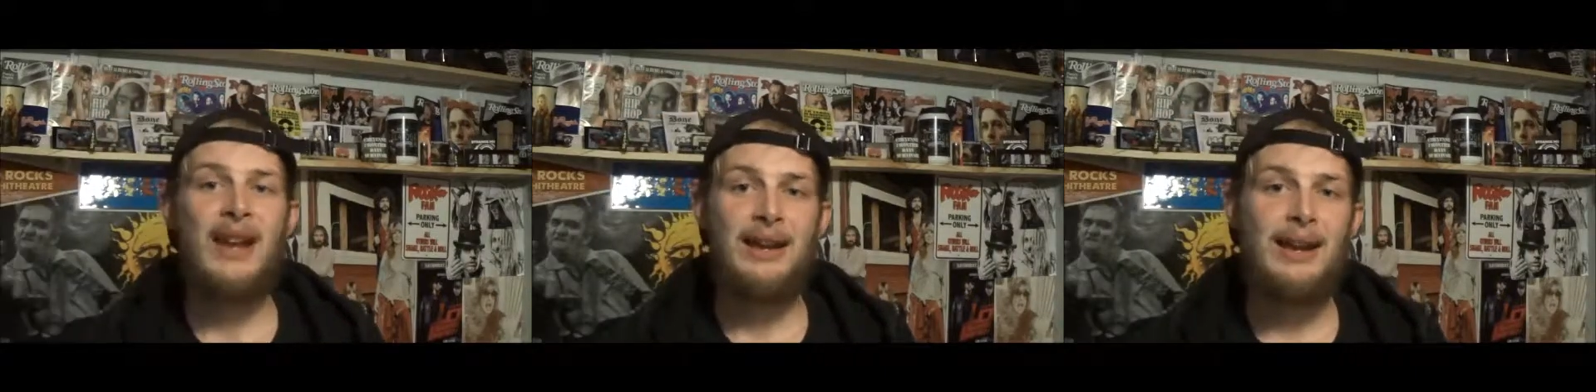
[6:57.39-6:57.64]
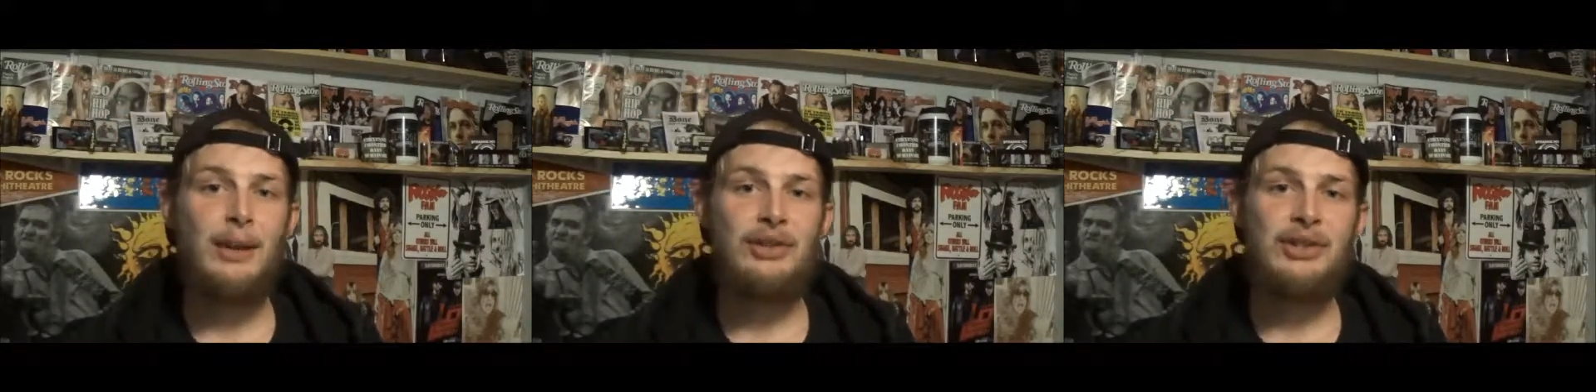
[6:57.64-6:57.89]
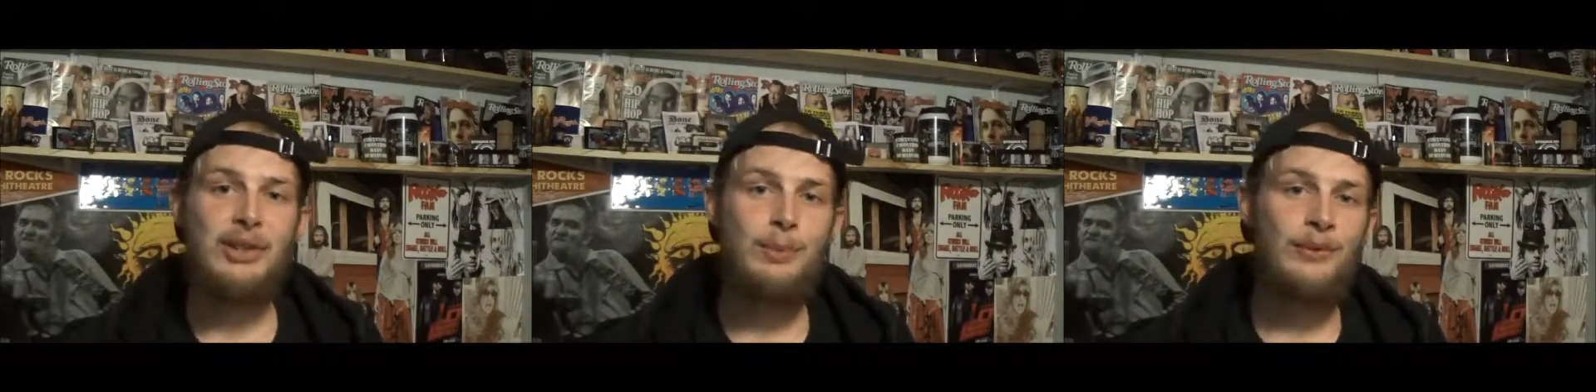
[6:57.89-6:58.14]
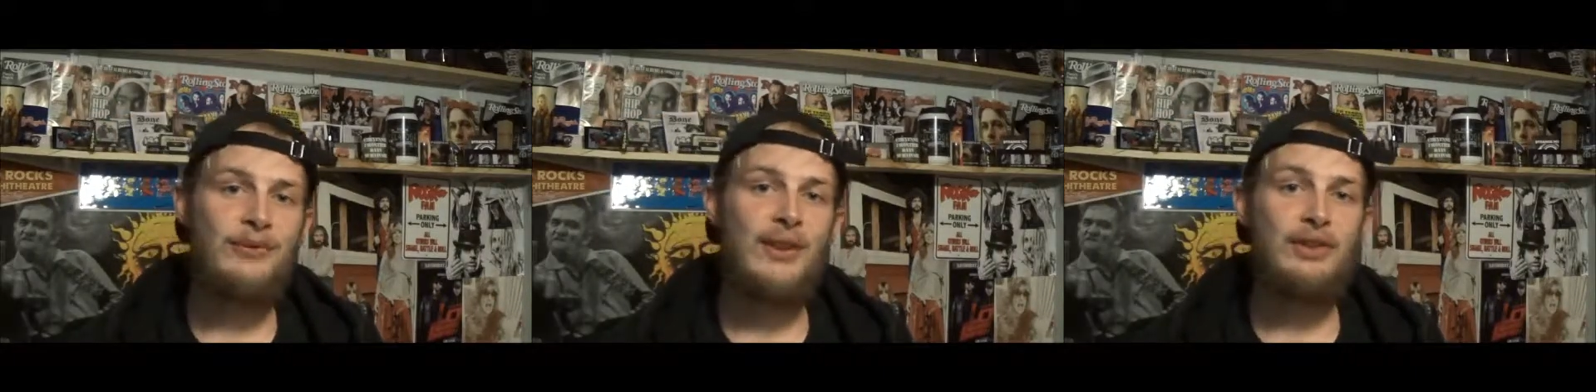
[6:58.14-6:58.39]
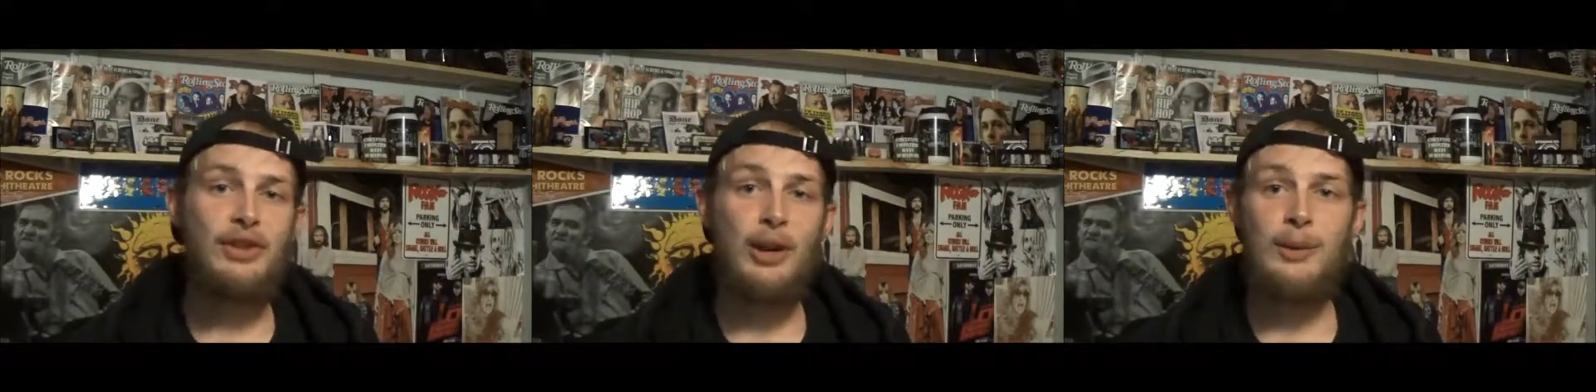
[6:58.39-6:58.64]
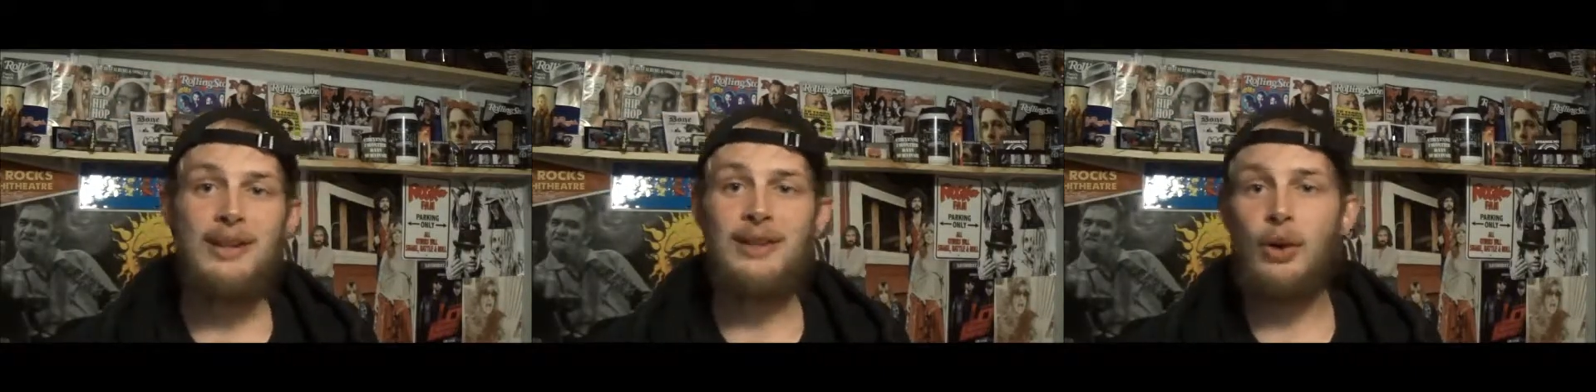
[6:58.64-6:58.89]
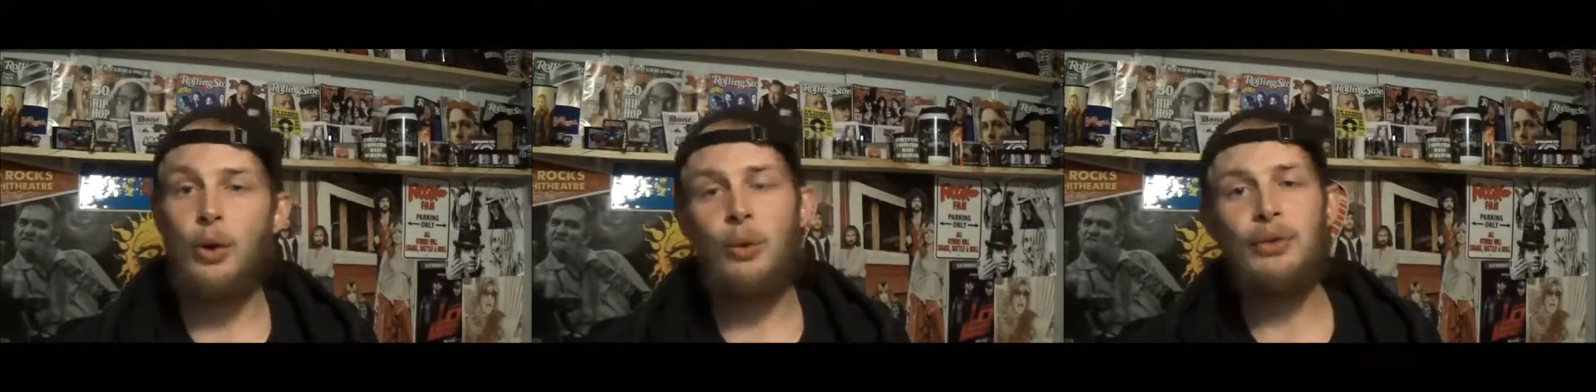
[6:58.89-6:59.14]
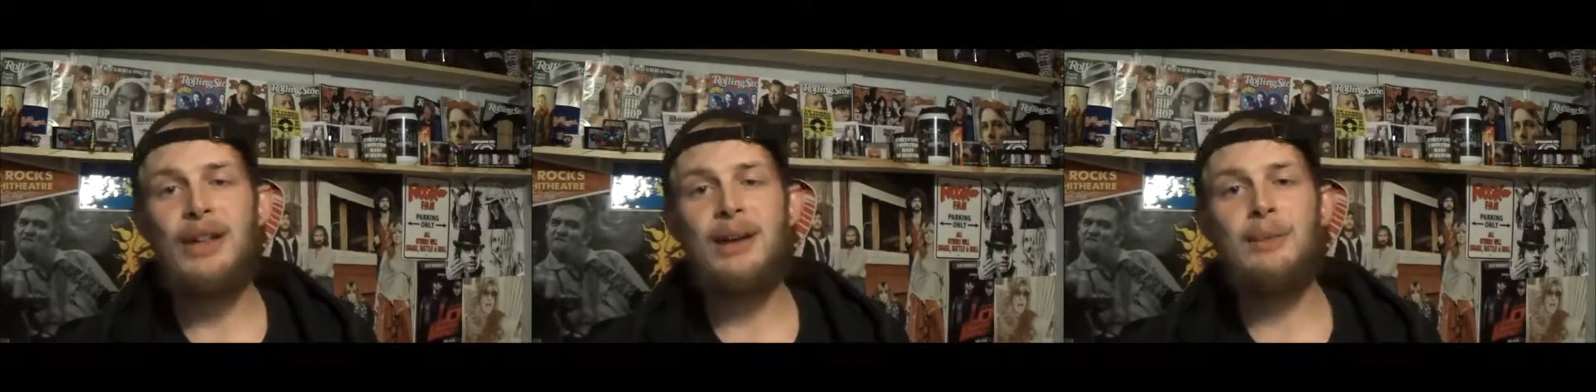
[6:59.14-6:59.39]
And that was a super fun show. We did the
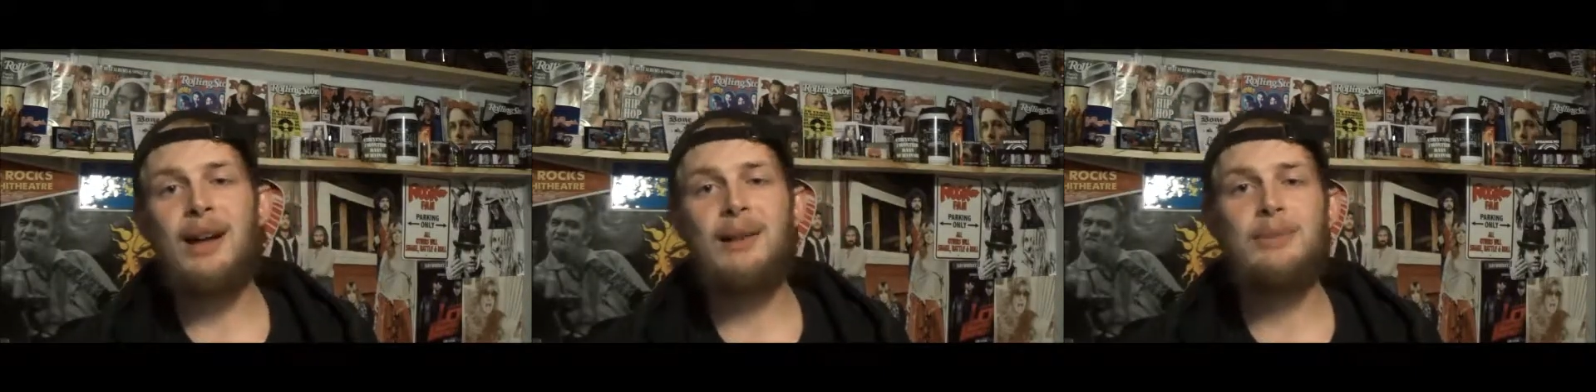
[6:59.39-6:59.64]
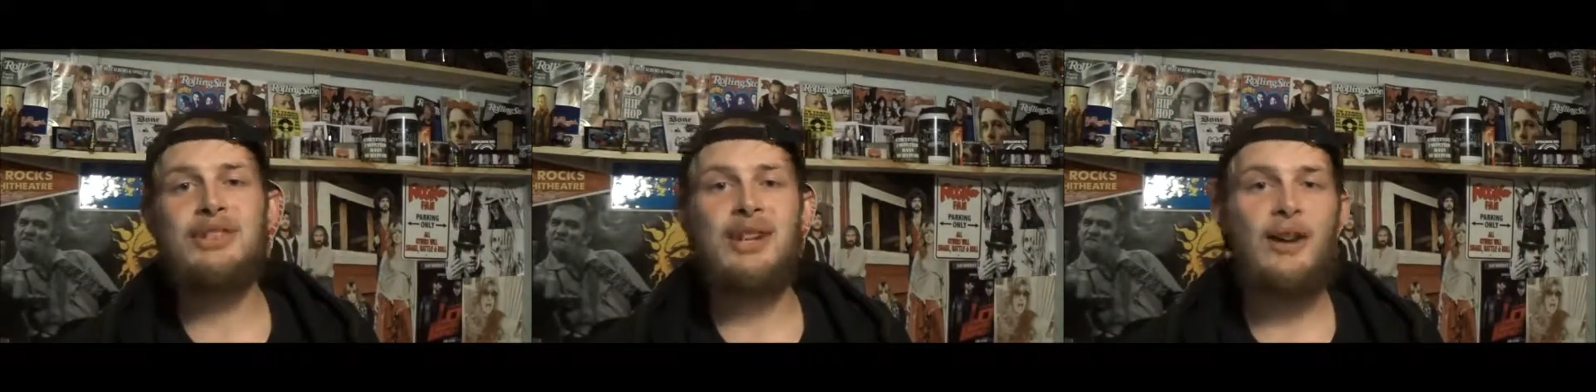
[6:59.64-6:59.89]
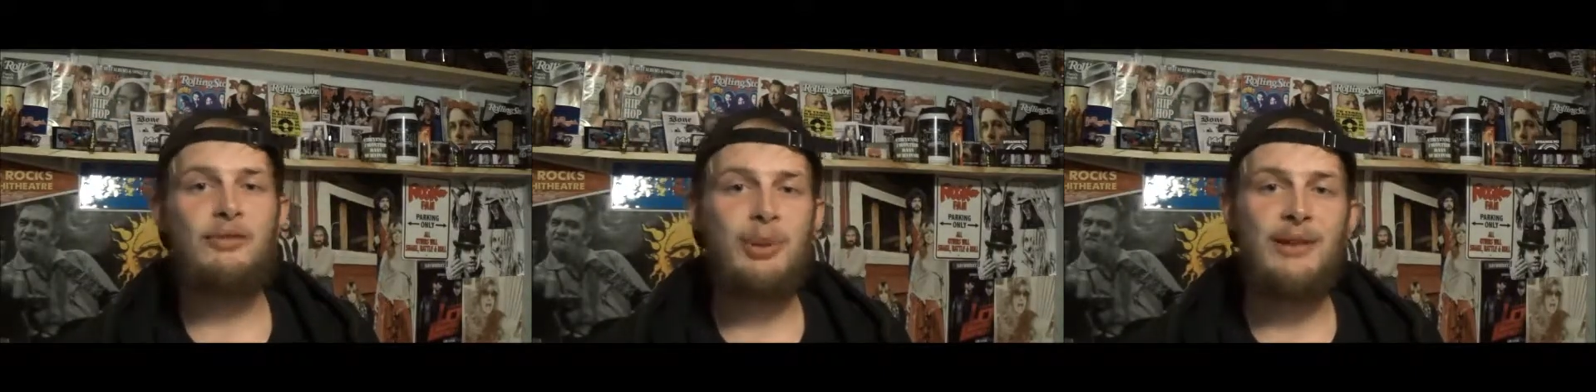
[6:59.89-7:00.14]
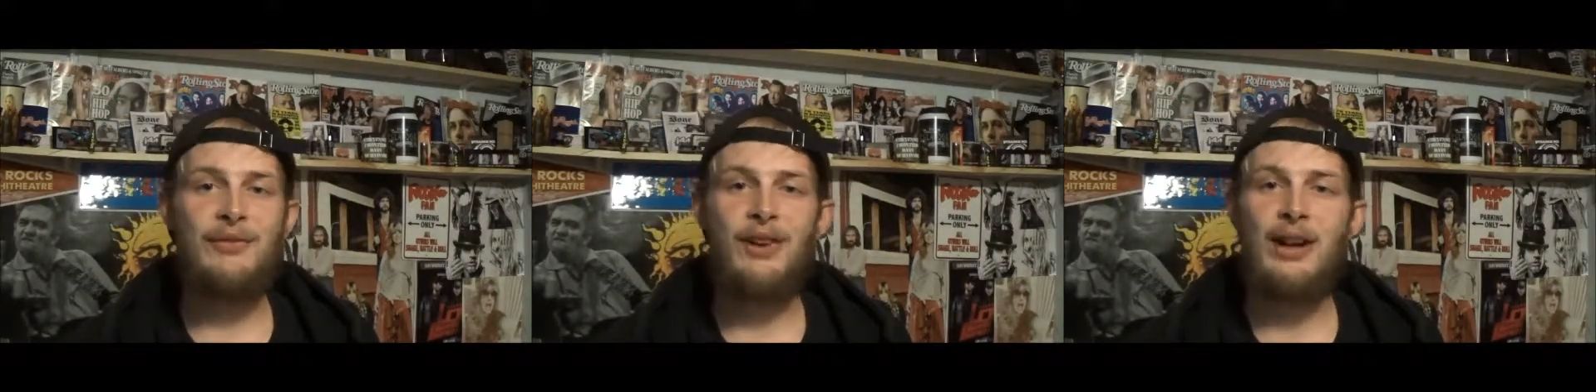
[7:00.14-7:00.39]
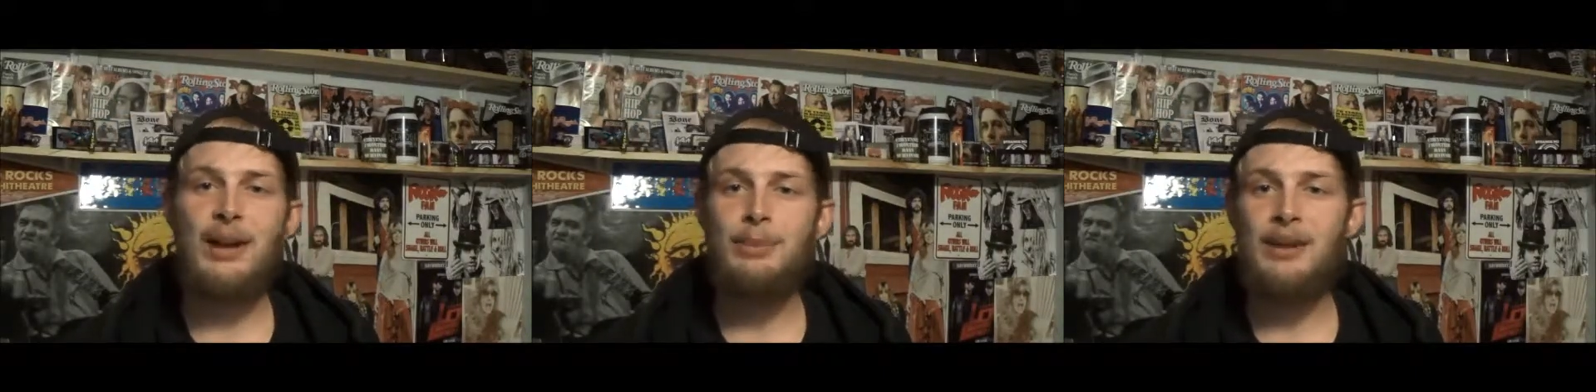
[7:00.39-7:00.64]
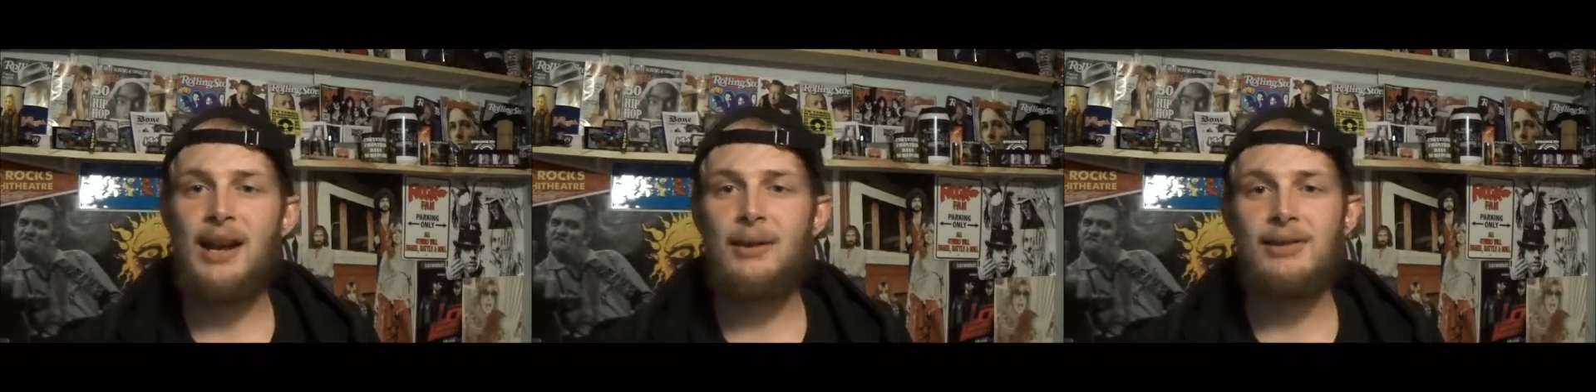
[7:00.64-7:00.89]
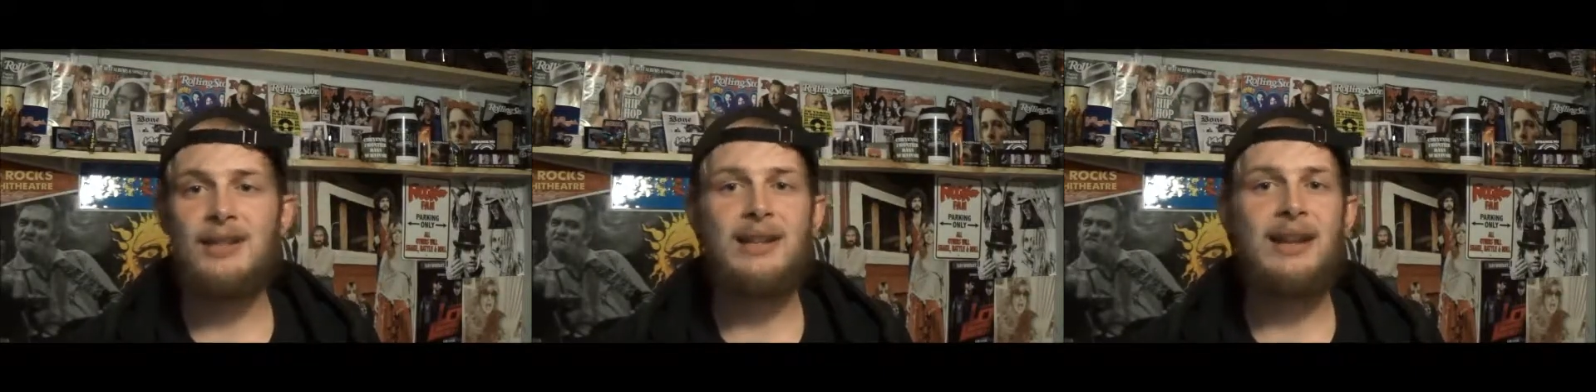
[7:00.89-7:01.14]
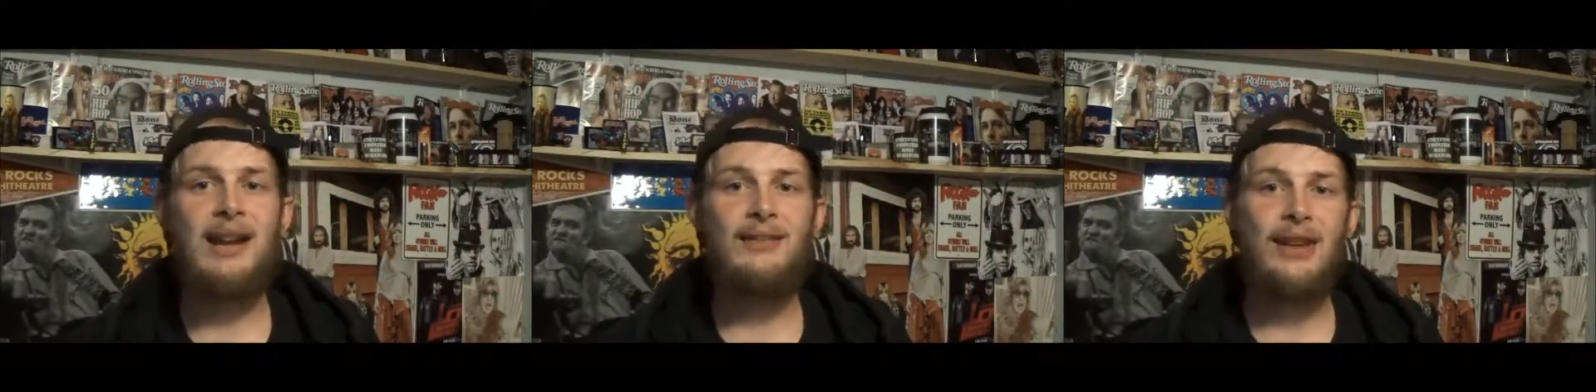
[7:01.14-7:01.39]
whole thing by himself, played for a couple hours,
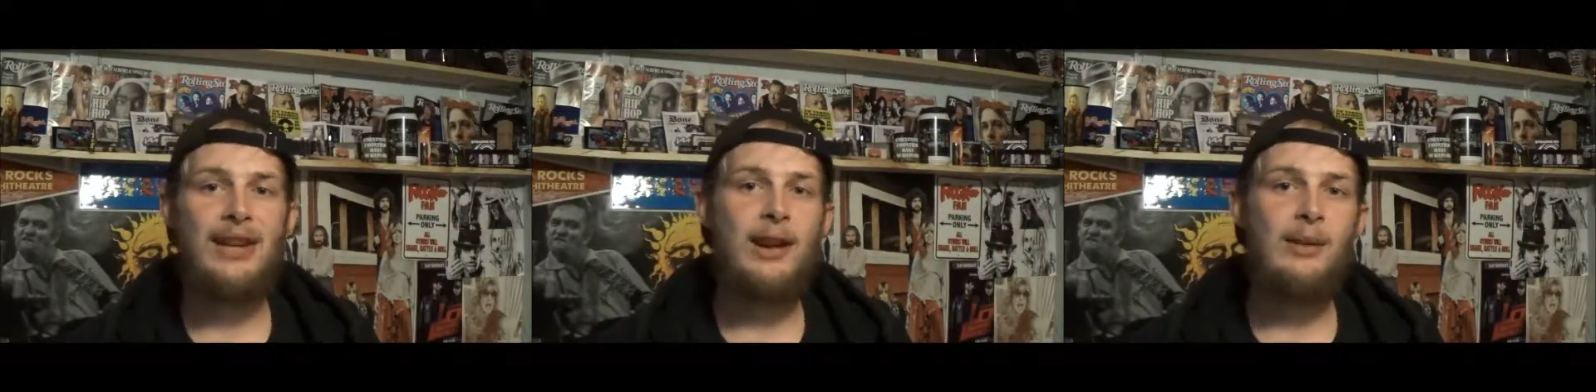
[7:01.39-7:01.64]
didn't have any